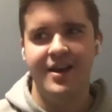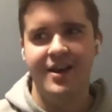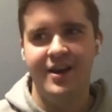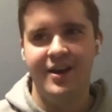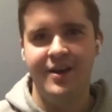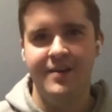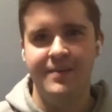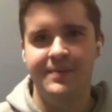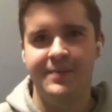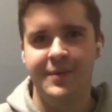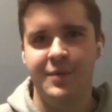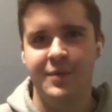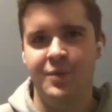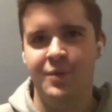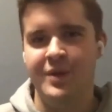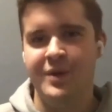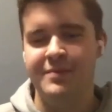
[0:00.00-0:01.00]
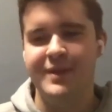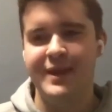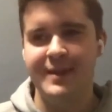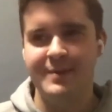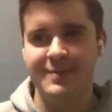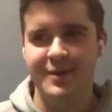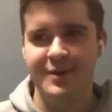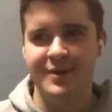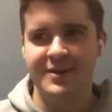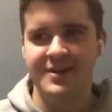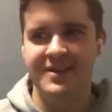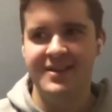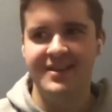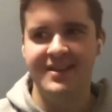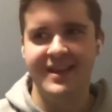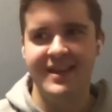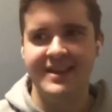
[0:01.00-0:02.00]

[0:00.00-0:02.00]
Um, when people